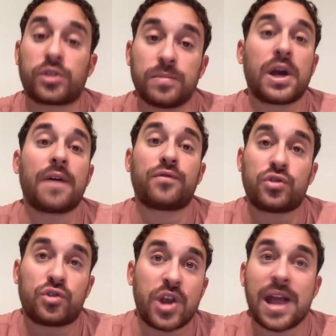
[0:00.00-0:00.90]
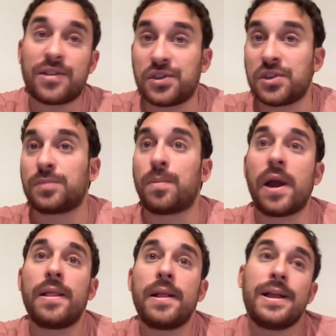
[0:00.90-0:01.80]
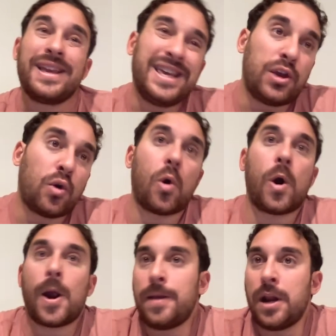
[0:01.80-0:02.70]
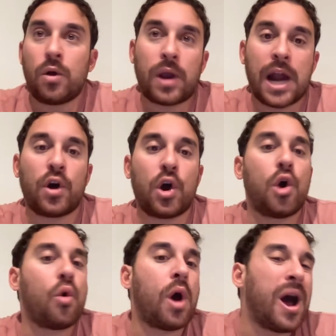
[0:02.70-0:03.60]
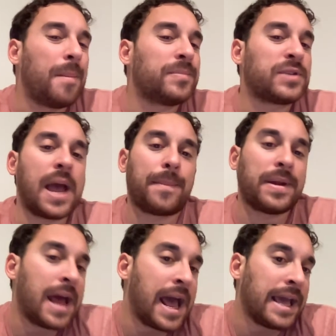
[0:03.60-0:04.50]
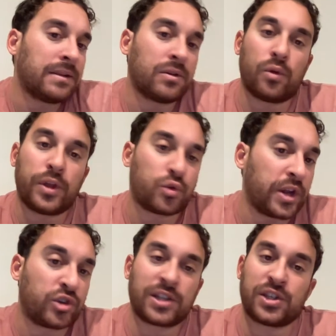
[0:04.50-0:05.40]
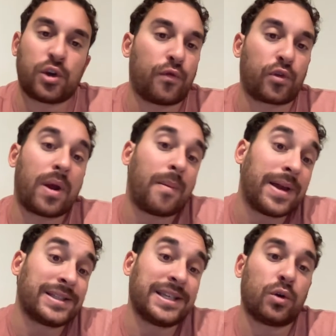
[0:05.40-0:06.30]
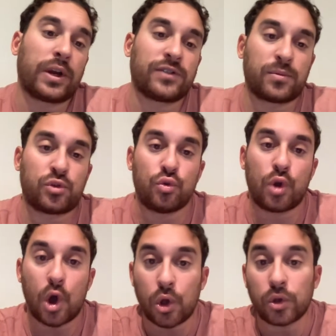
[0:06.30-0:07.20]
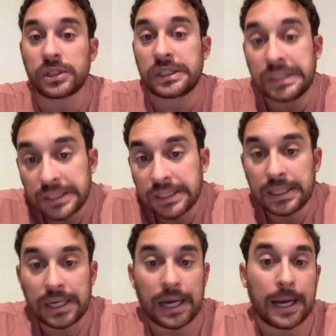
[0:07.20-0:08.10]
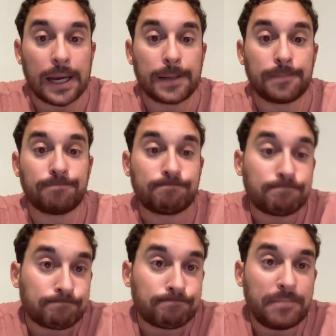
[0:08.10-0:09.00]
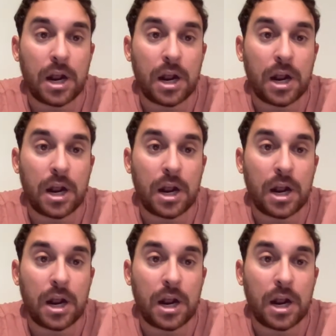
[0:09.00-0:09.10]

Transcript: where there were some tough chances. But Igor, kind of a ho-hum type of night. Only 20 shots on goal for the Red Wings. Igor gives up 2 goals. Nothing